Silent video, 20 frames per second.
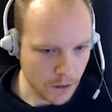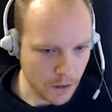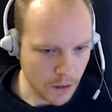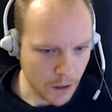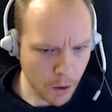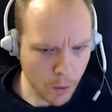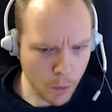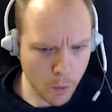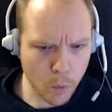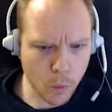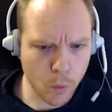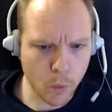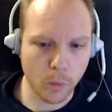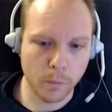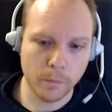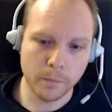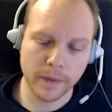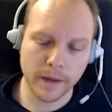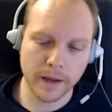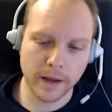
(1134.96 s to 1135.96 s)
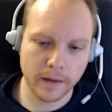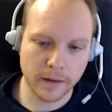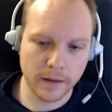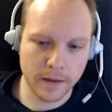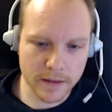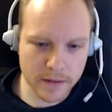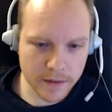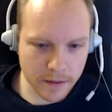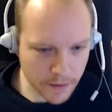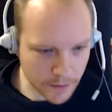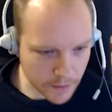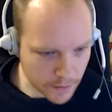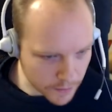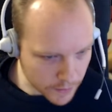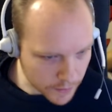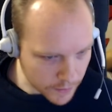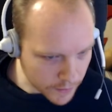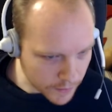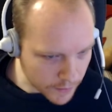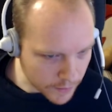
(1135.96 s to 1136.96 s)
Oh, and these are
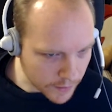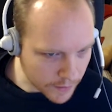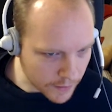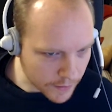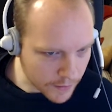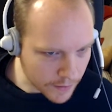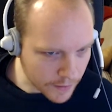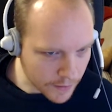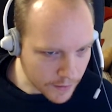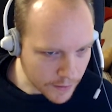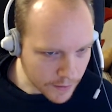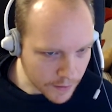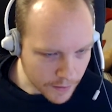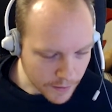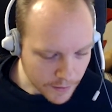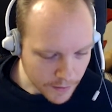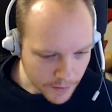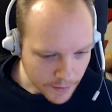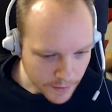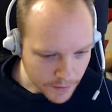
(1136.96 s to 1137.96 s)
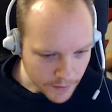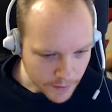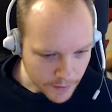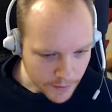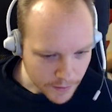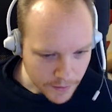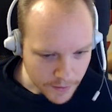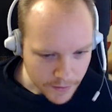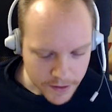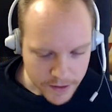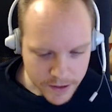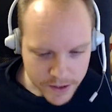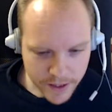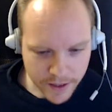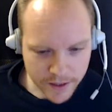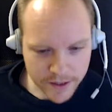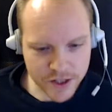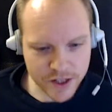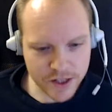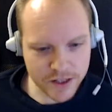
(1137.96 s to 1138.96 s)
the
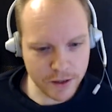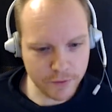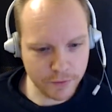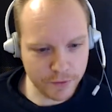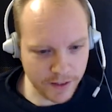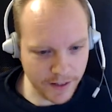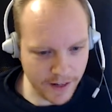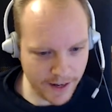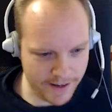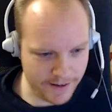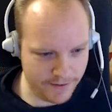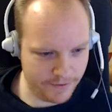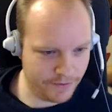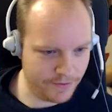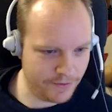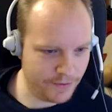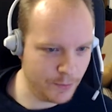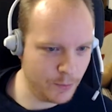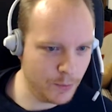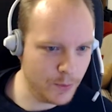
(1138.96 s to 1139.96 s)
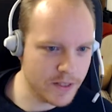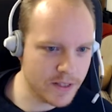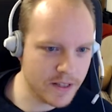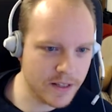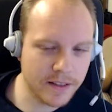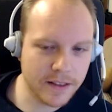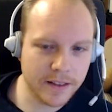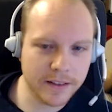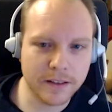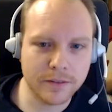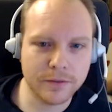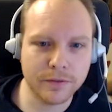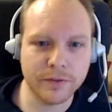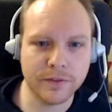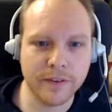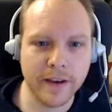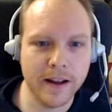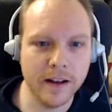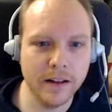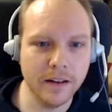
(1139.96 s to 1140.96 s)
challenges of the life. We see that it
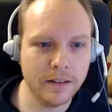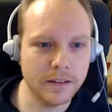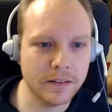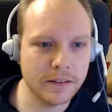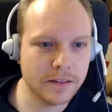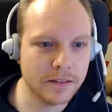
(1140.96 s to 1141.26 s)
failed.